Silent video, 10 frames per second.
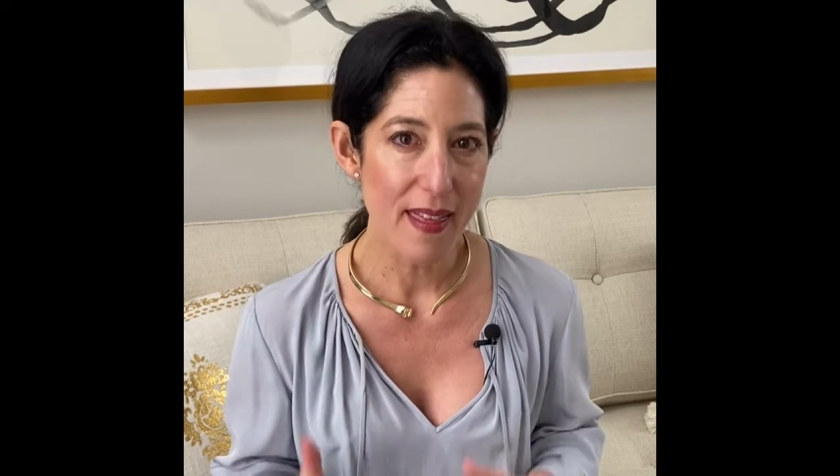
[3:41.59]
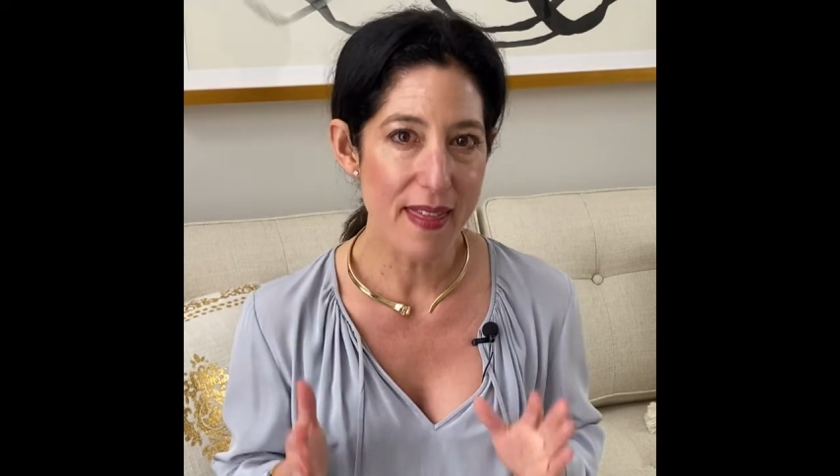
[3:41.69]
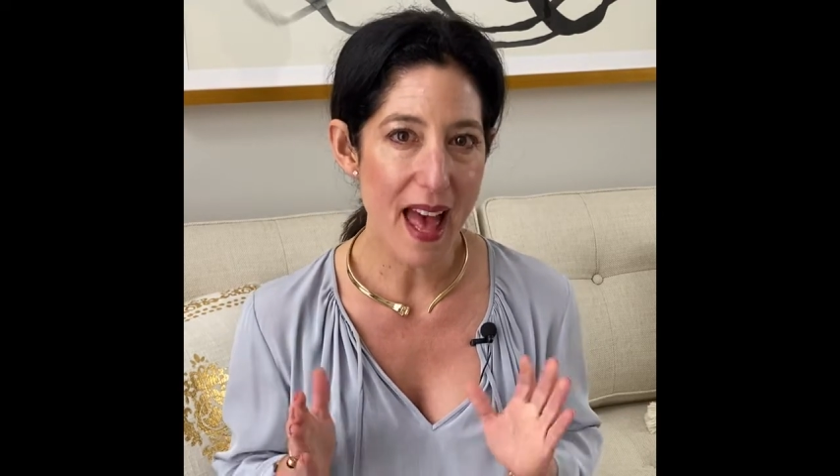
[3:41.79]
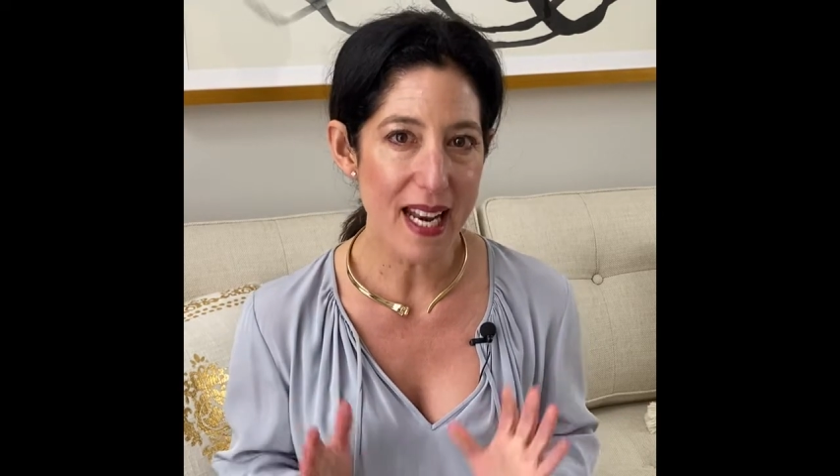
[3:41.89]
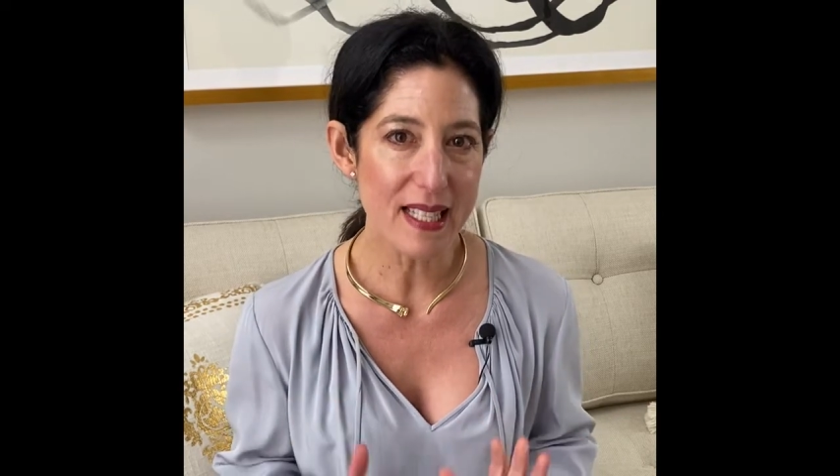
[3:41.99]

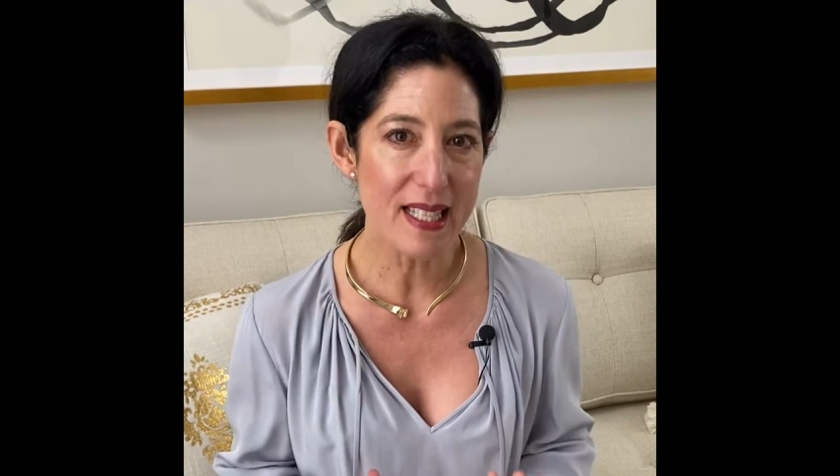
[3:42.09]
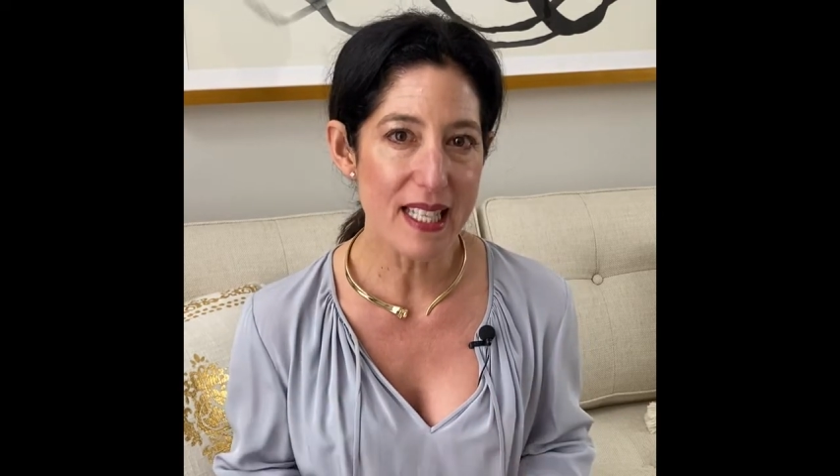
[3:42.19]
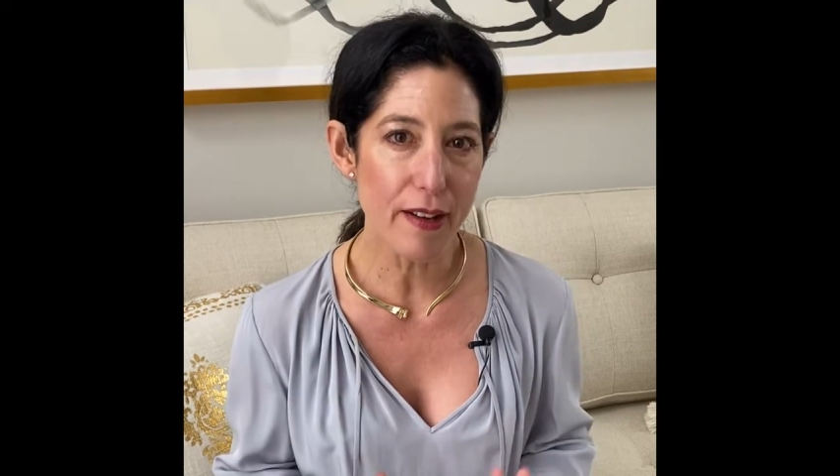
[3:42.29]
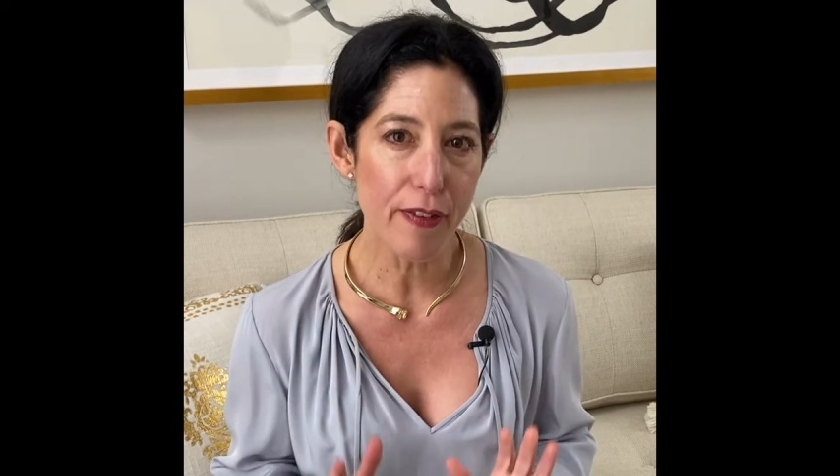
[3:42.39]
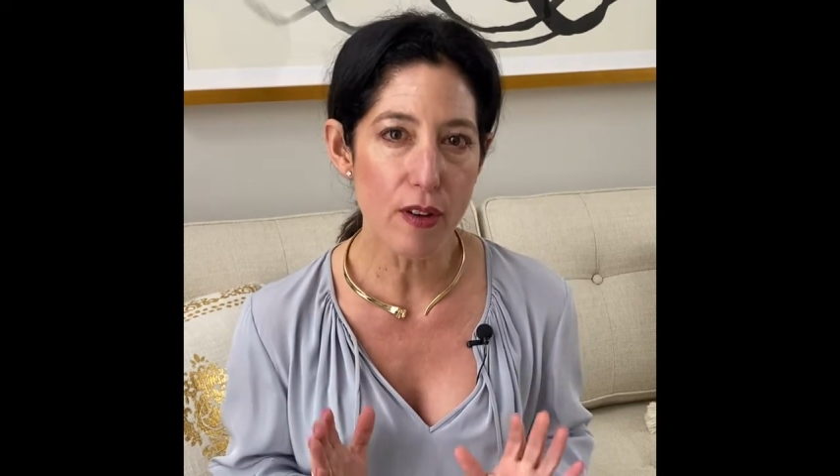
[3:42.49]
that is
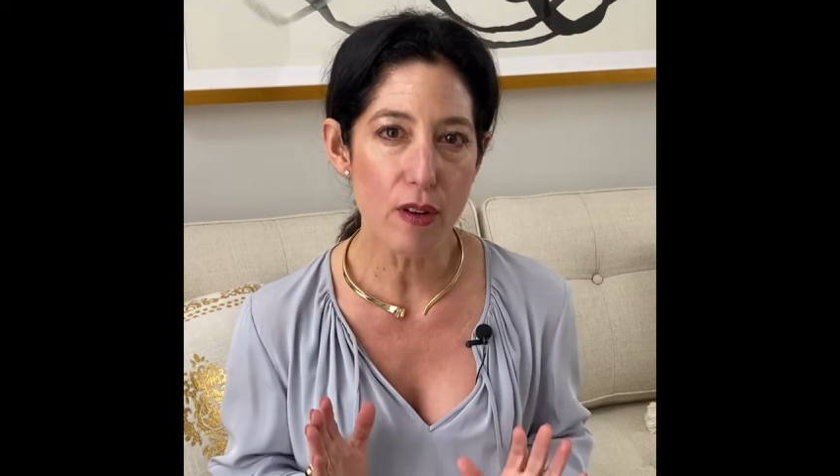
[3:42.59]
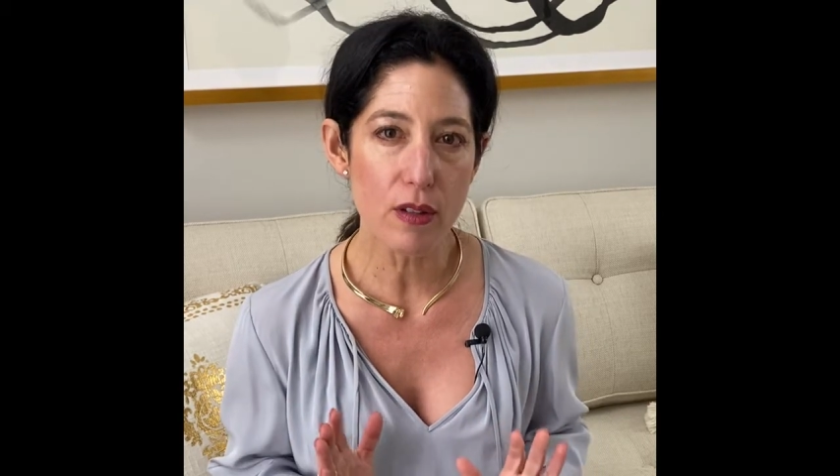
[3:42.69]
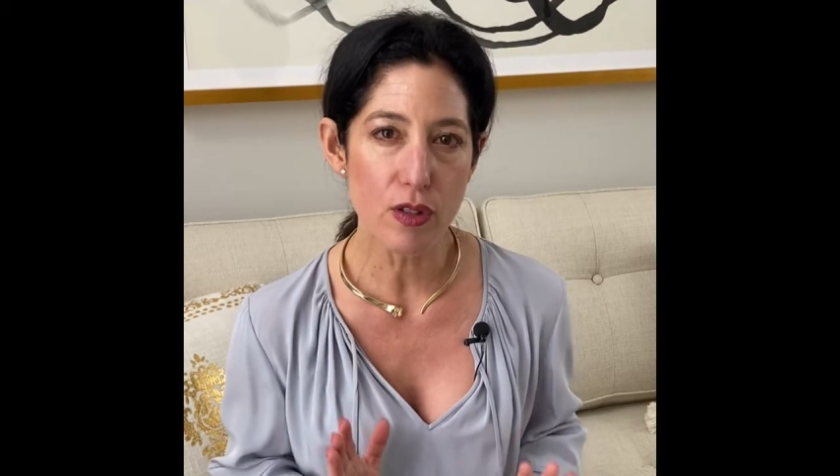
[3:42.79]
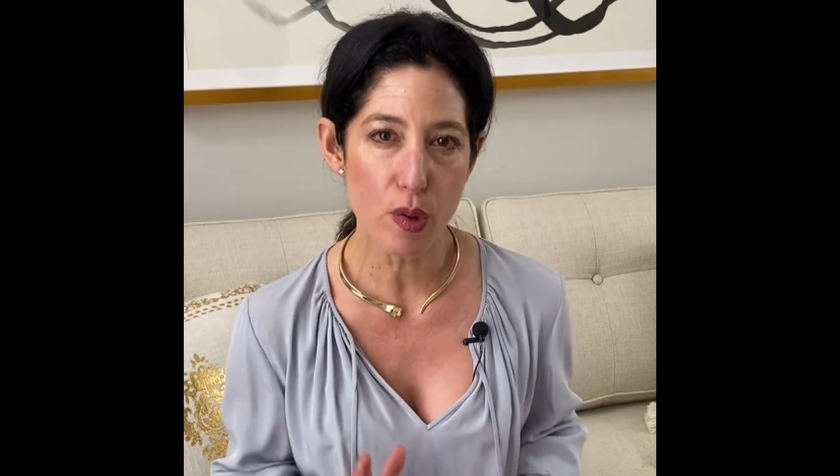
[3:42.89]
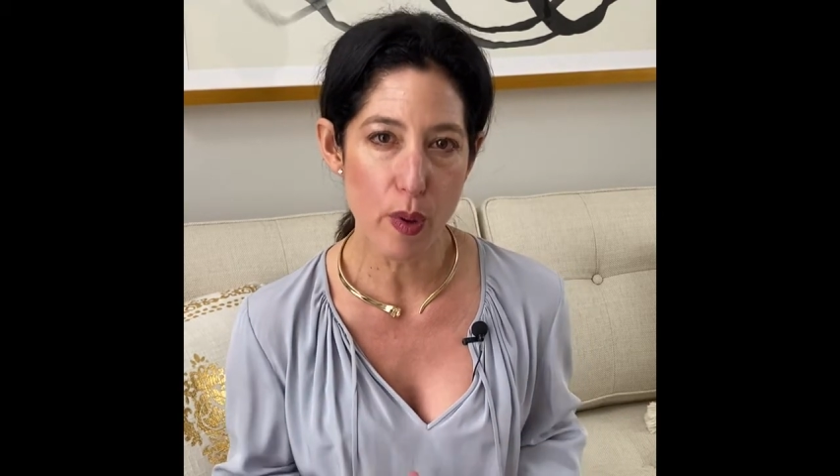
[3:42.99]

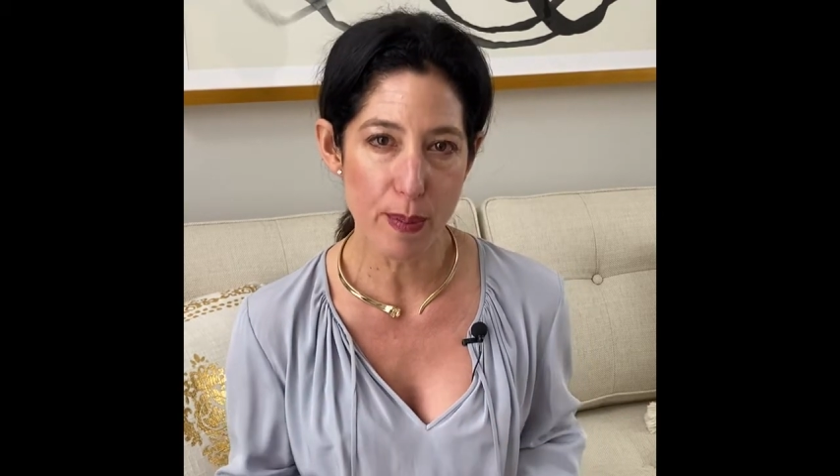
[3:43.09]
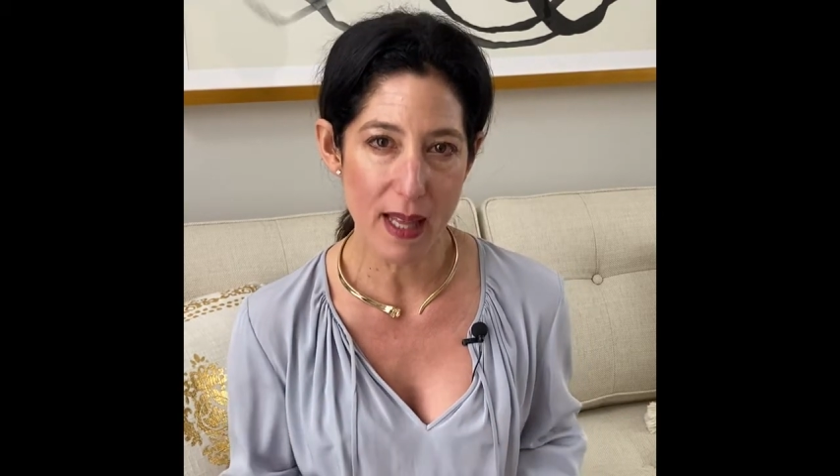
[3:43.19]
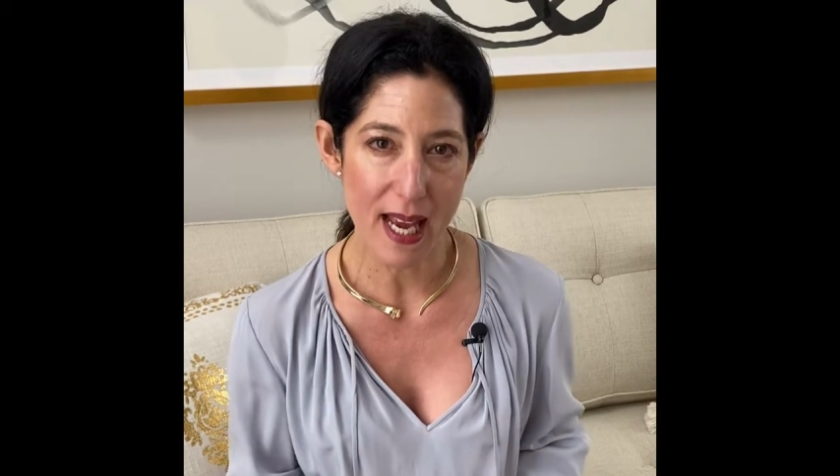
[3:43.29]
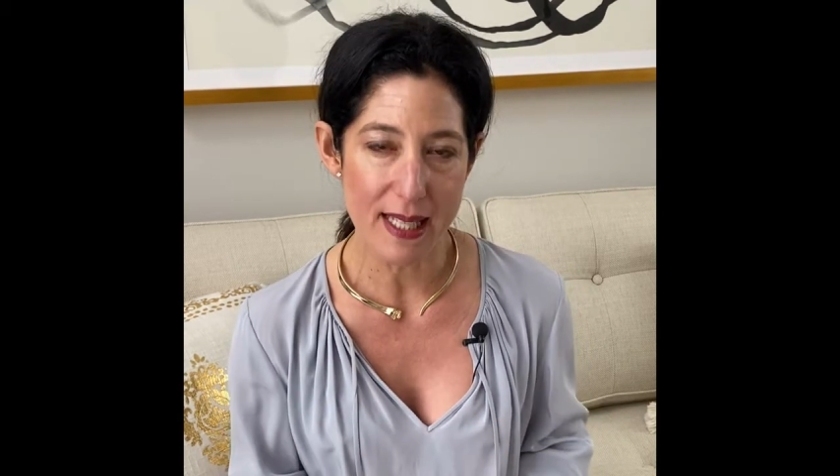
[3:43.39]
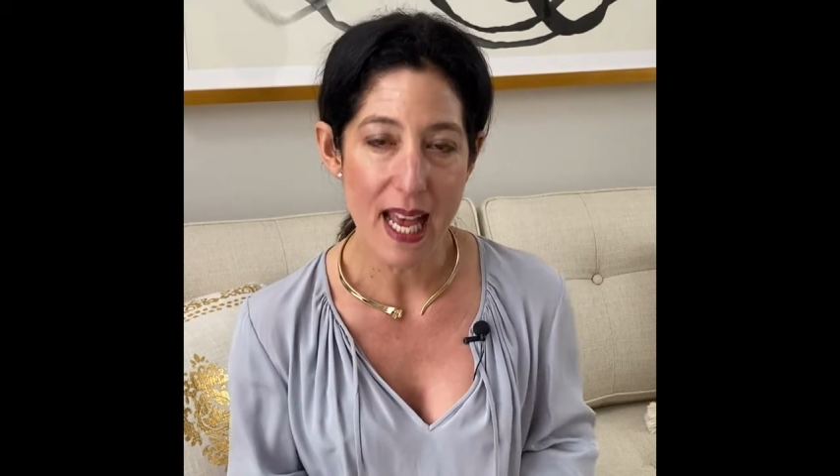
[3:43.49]
difficult to
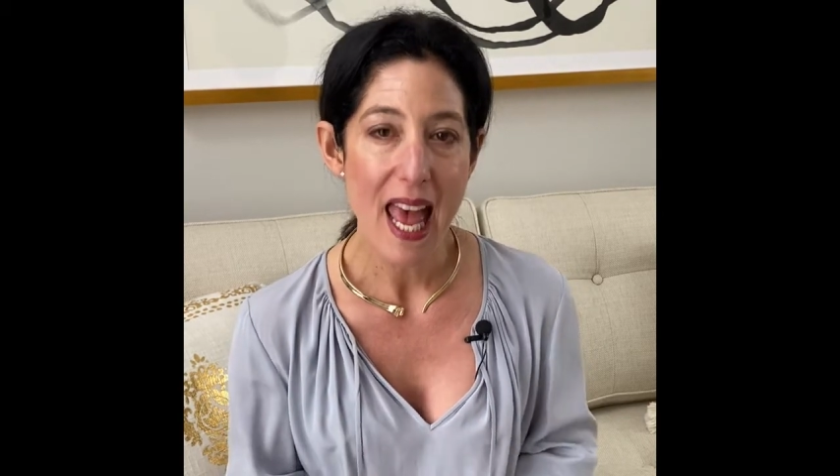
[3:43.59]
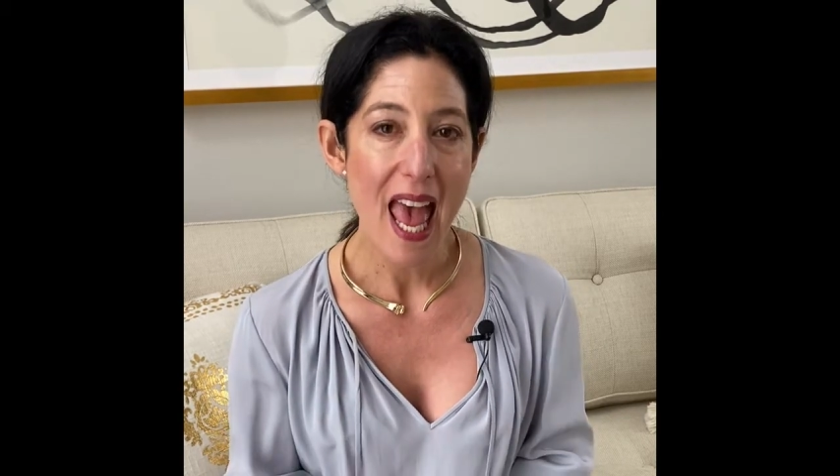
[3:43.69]
replace?